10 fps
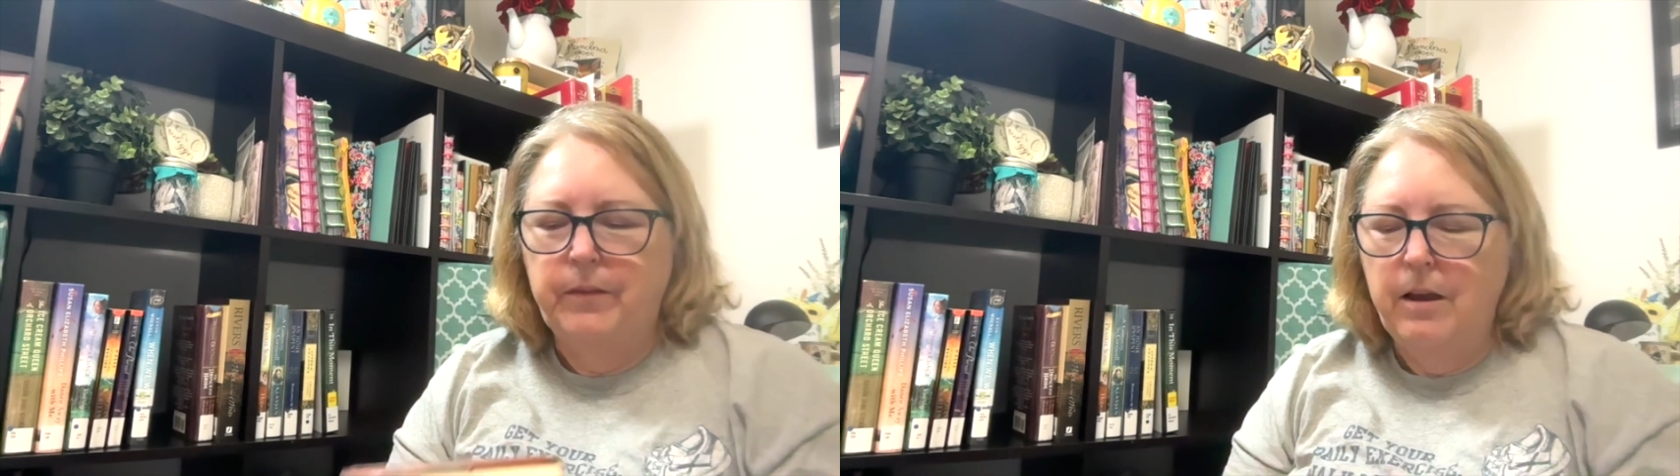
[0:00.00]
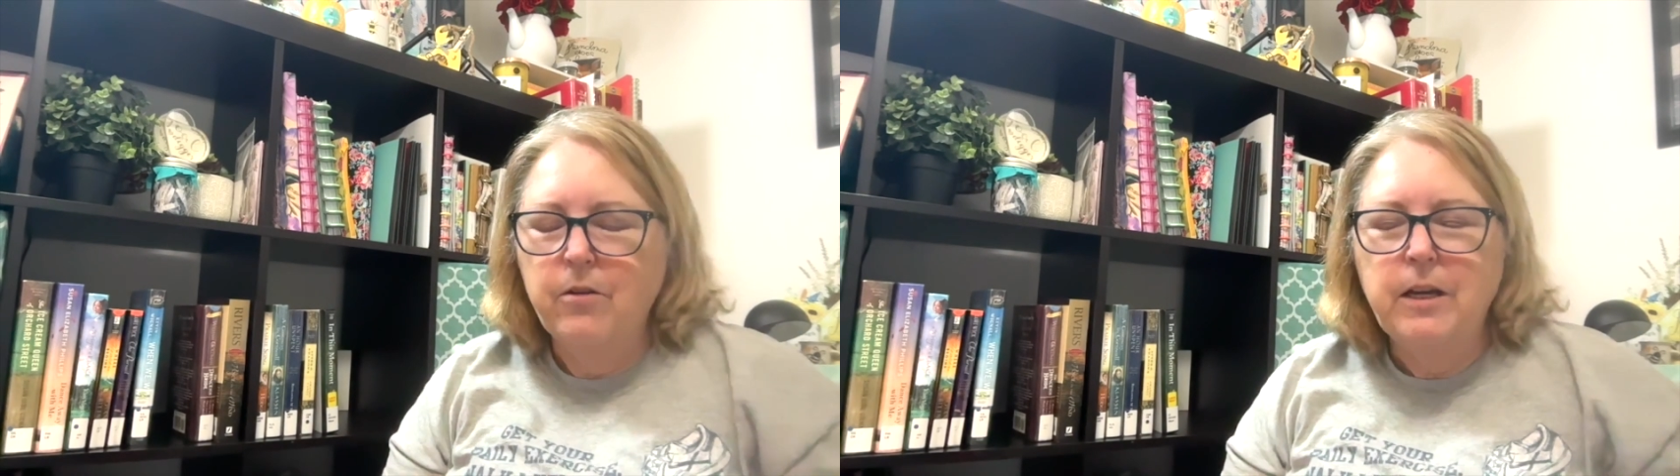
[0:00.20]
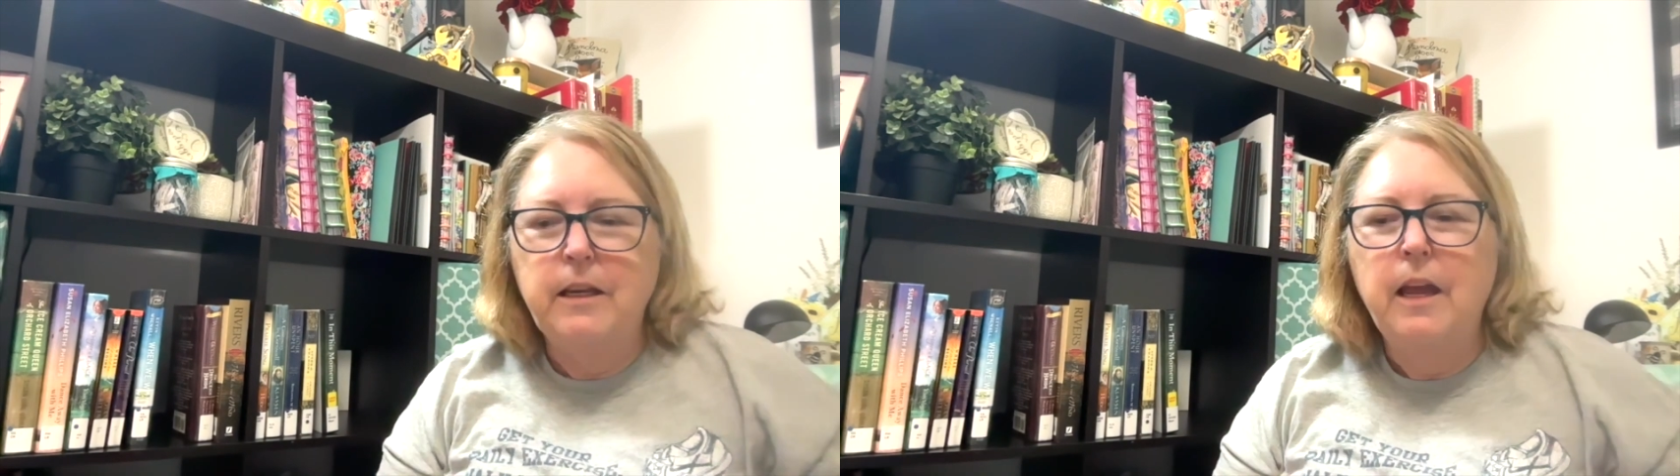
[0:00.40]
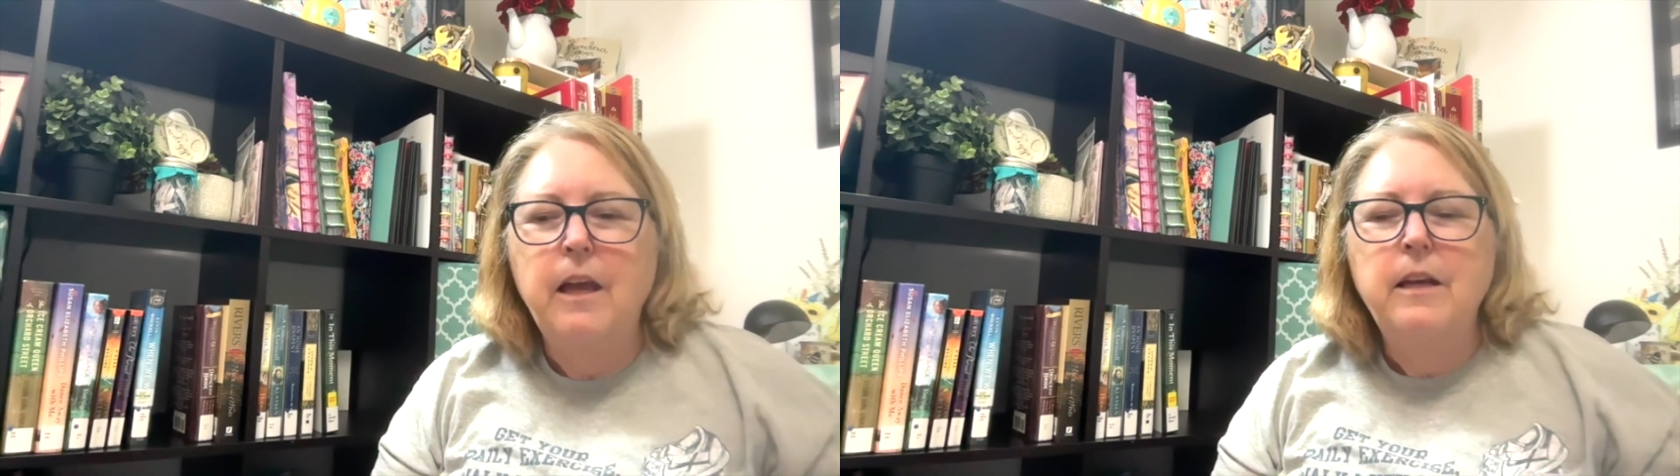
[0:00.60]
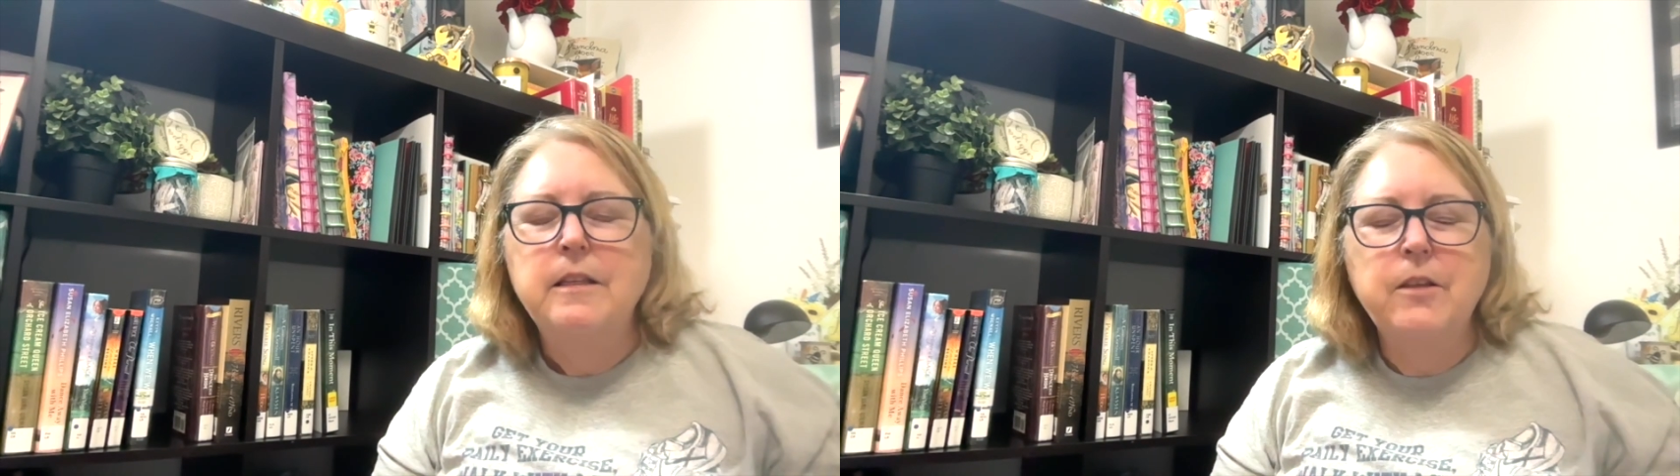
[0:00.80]
Okay,
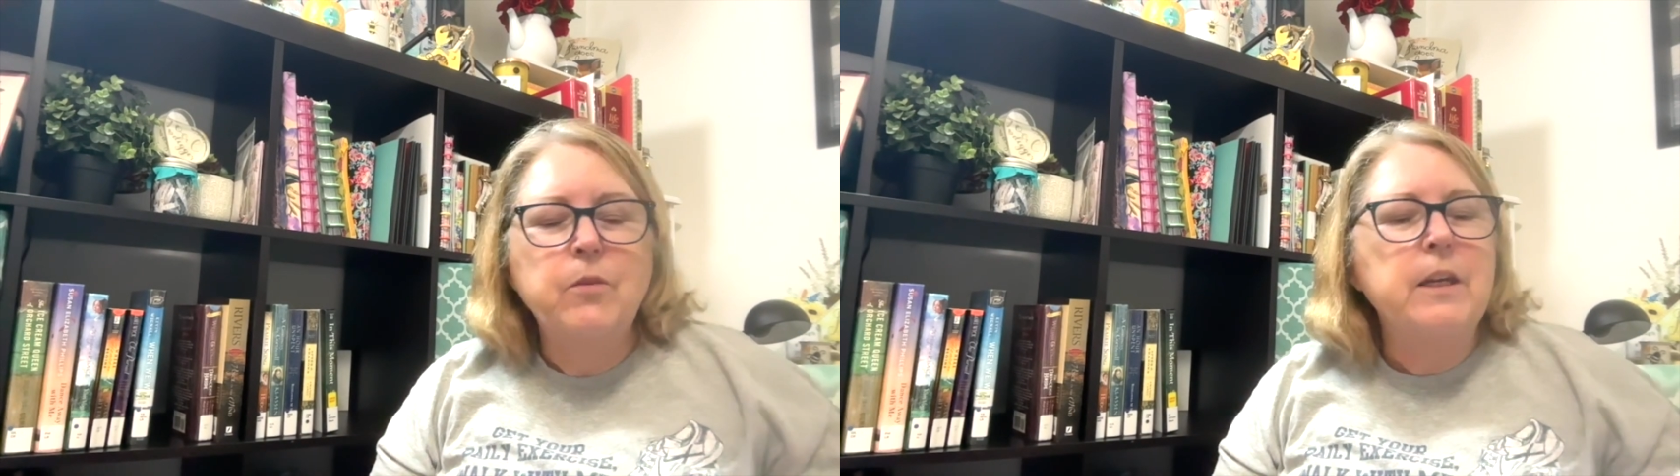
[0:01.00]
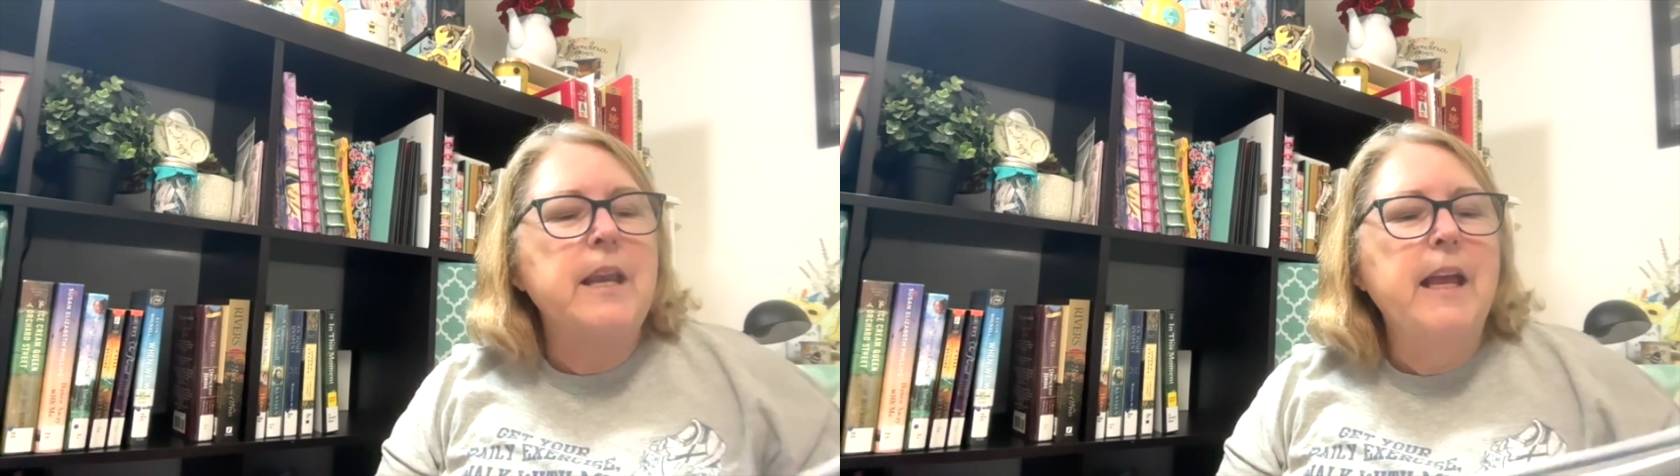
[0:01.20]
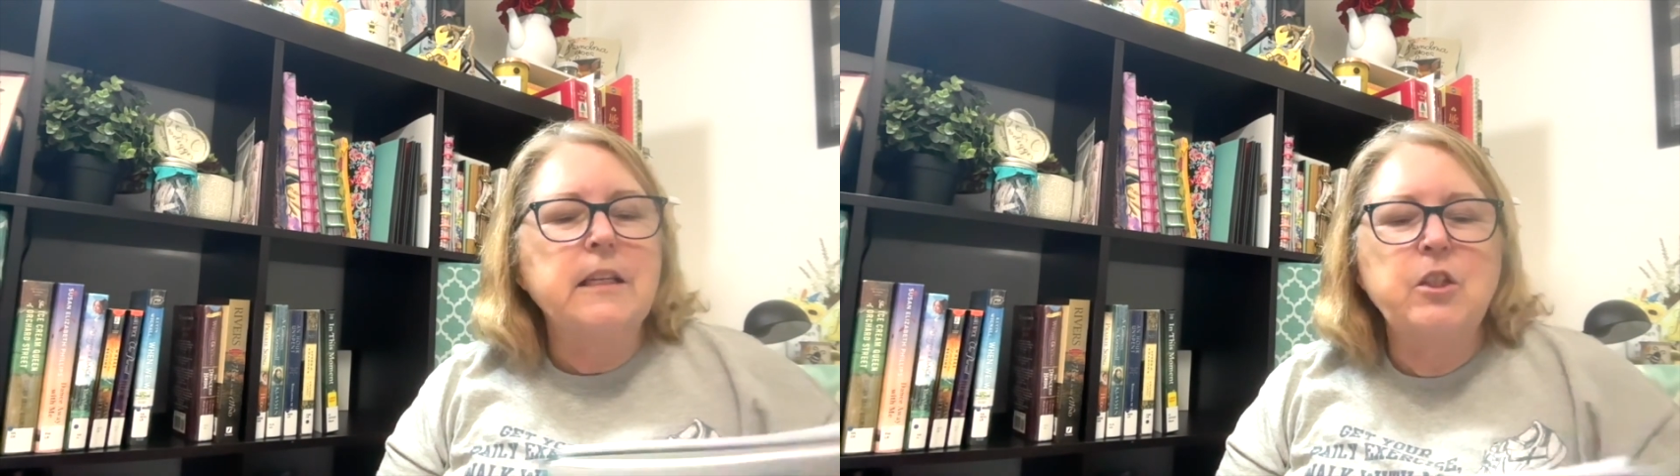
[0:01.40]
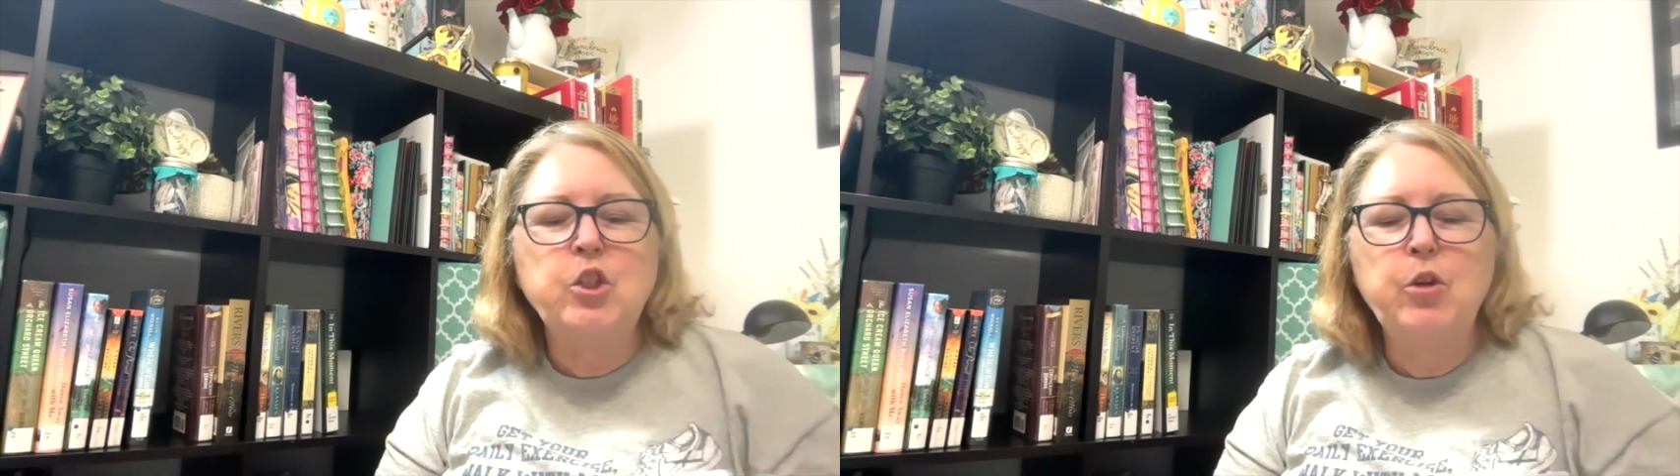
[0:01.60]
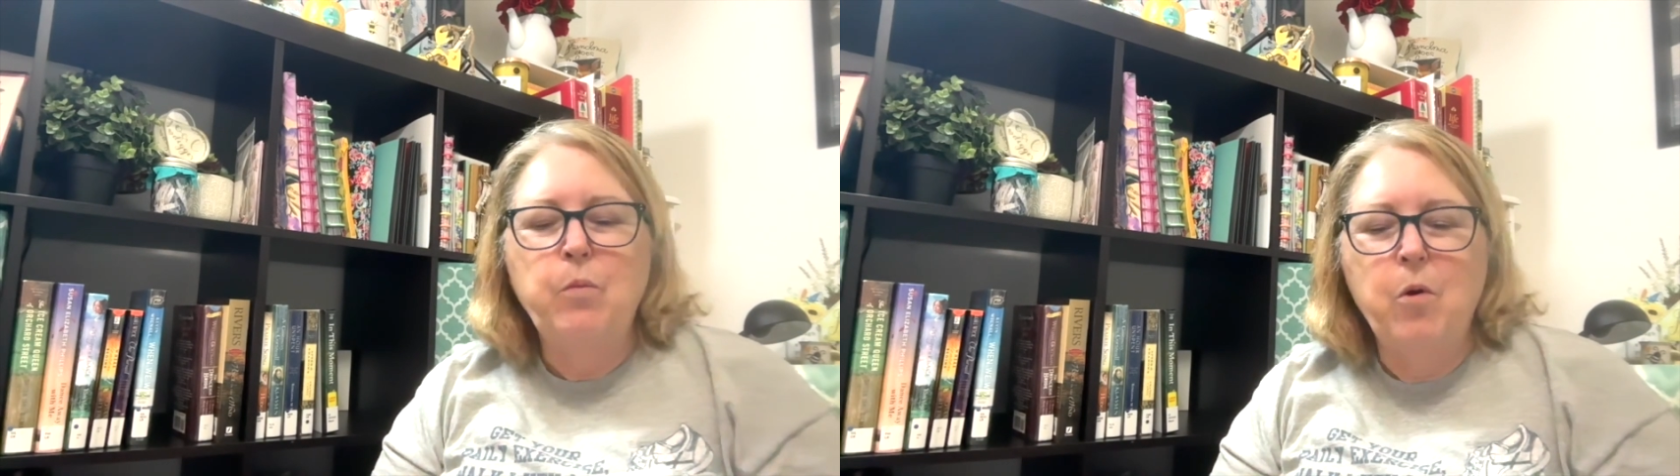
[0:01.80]
so the next
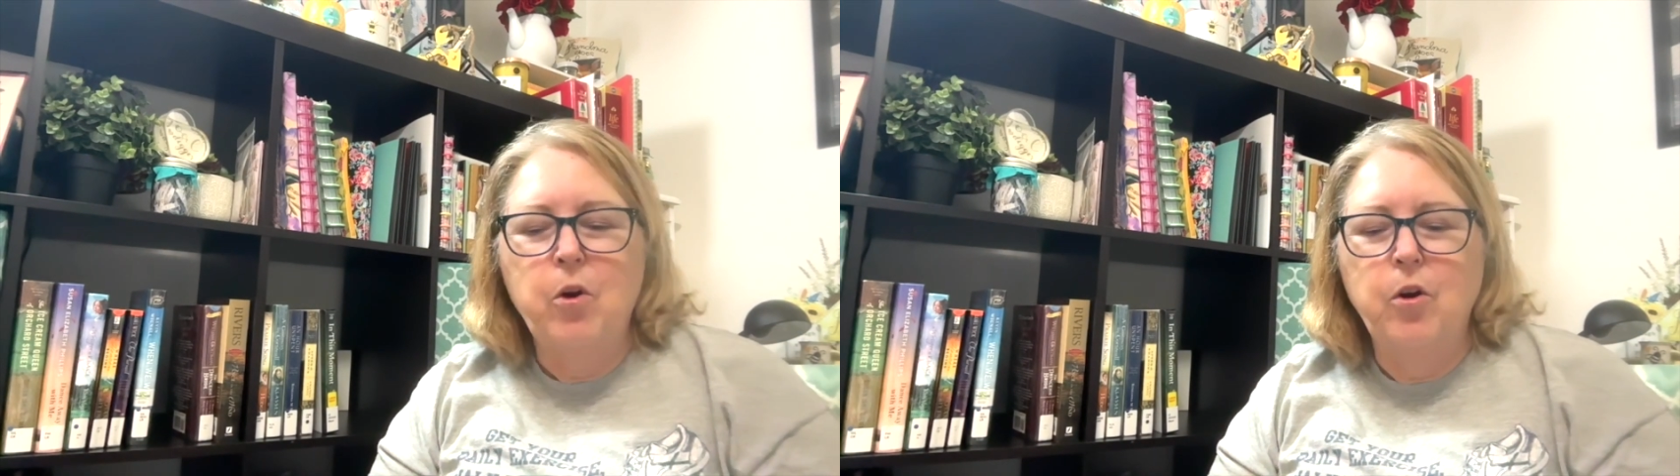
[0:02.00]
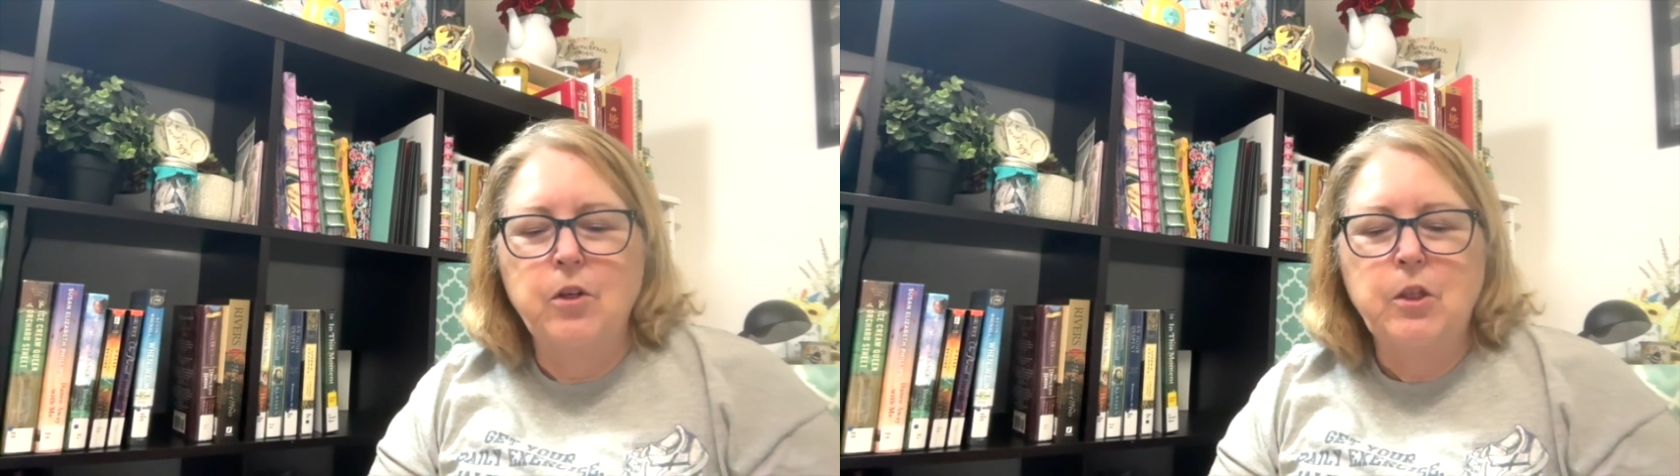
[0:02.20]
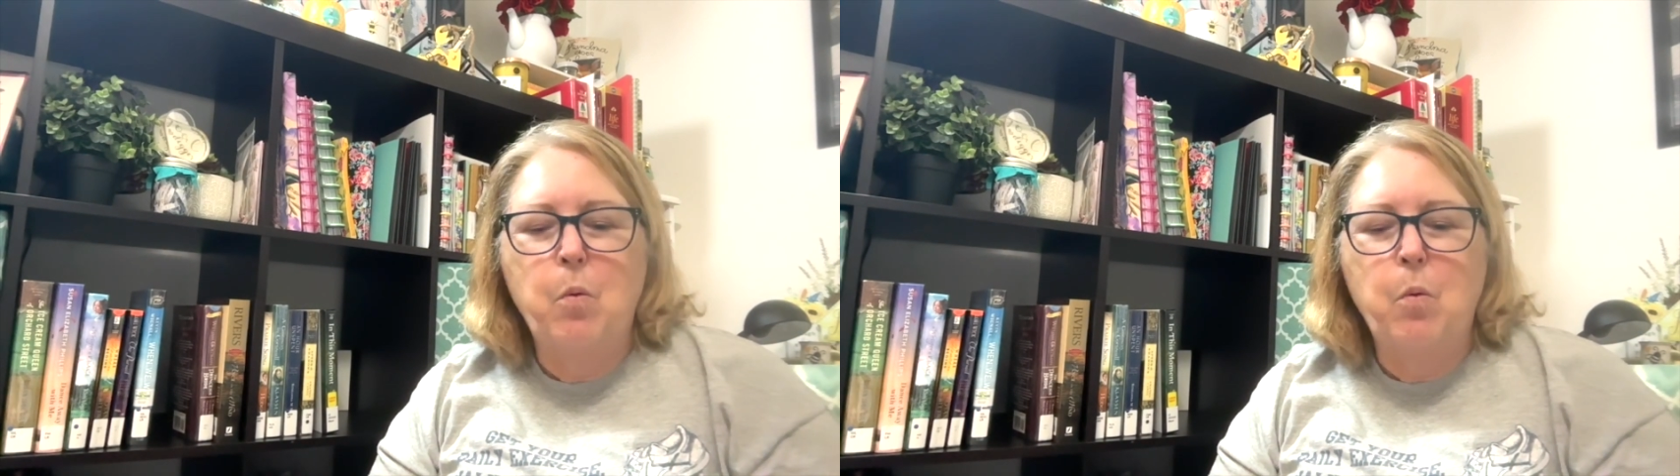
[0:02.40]
2 words